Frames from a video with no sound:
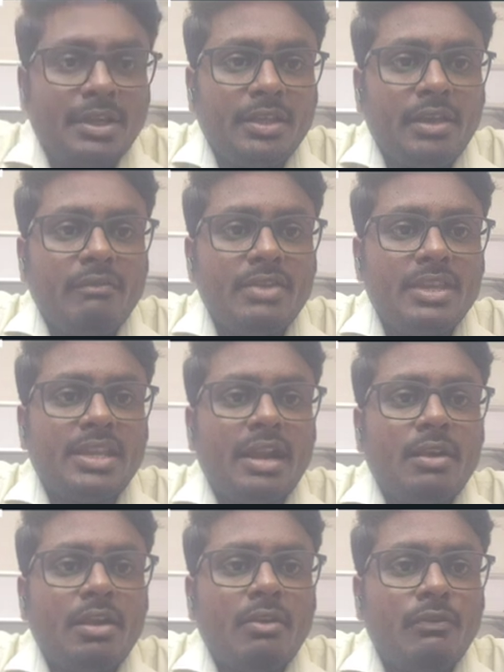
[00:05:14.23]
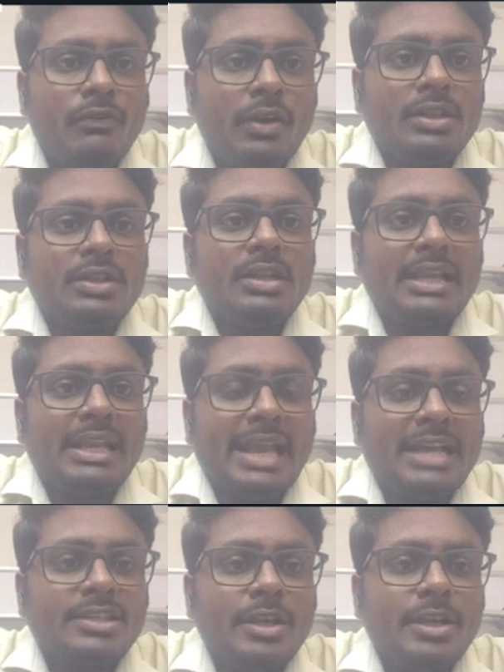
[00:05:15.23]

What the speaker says: we can further cascade